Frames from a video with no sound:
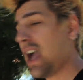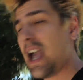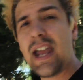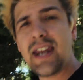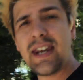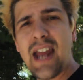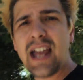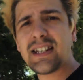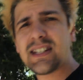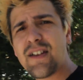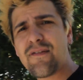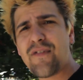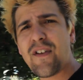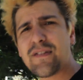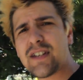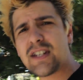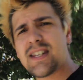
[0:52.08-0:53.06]
In
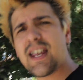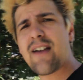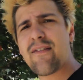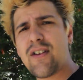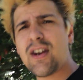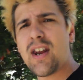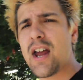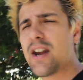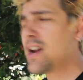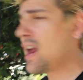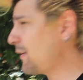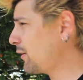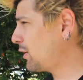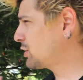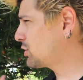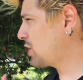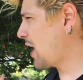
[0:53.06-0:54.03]
1957,
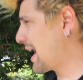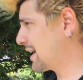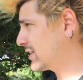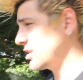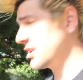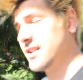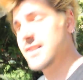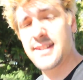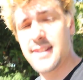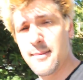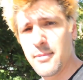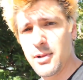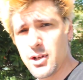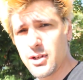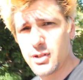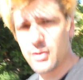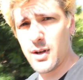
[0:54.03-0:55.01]
another attraction
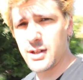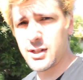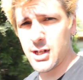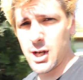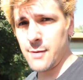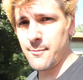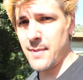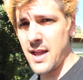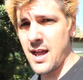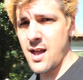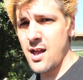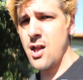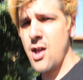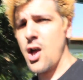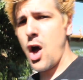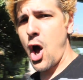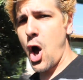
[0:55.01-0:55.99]
similar to Autopia
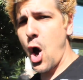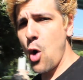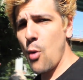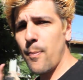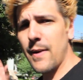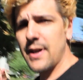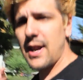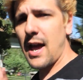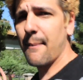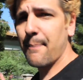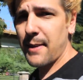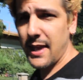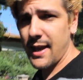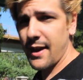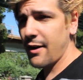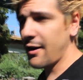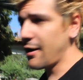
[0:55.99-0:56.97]
opened up
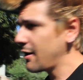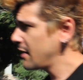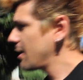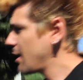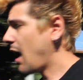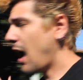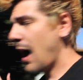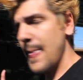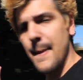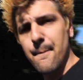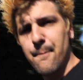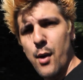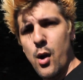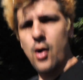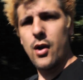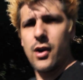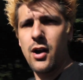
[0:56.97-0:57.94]
here on the
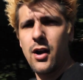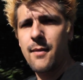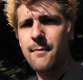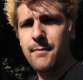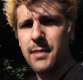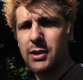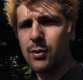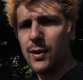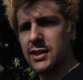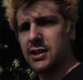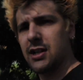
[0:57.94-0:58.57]
border between